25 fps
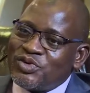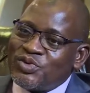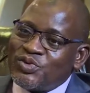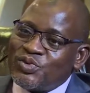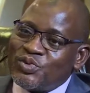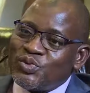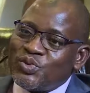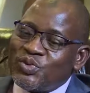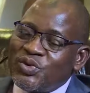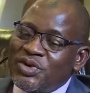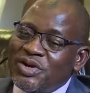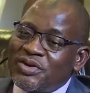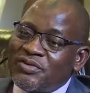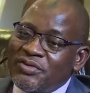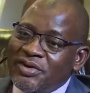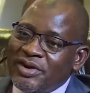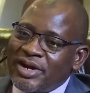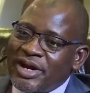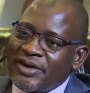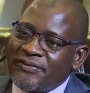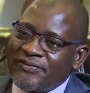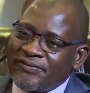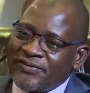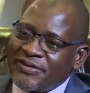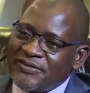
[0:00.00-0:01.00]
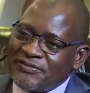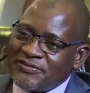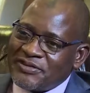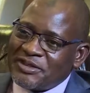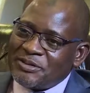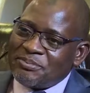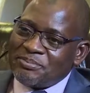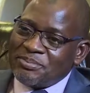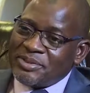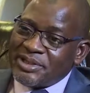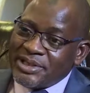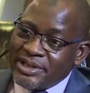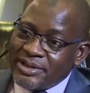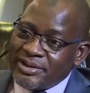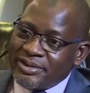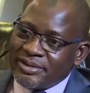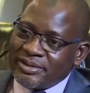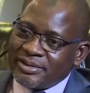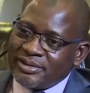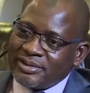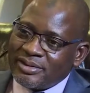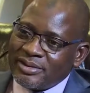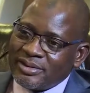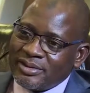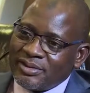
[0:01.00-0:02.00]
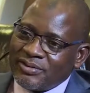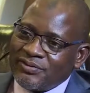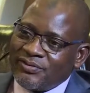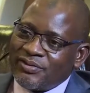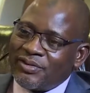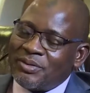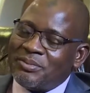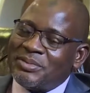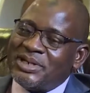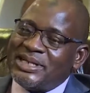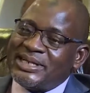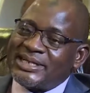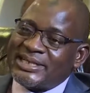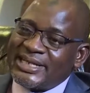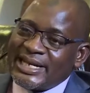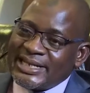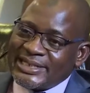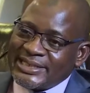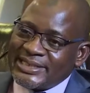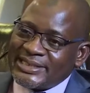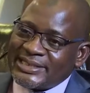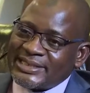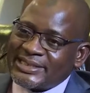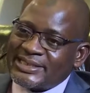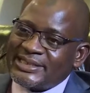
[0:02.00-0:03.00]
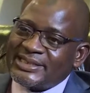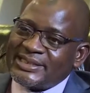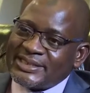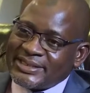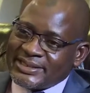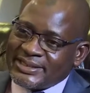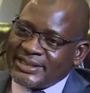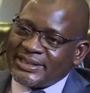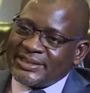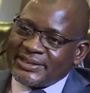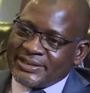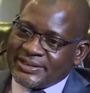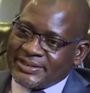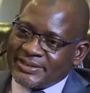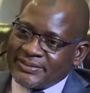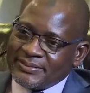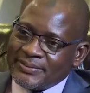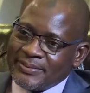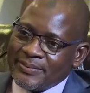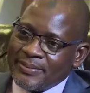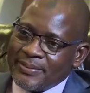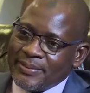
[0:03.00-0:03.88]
250 billion from the 36 states.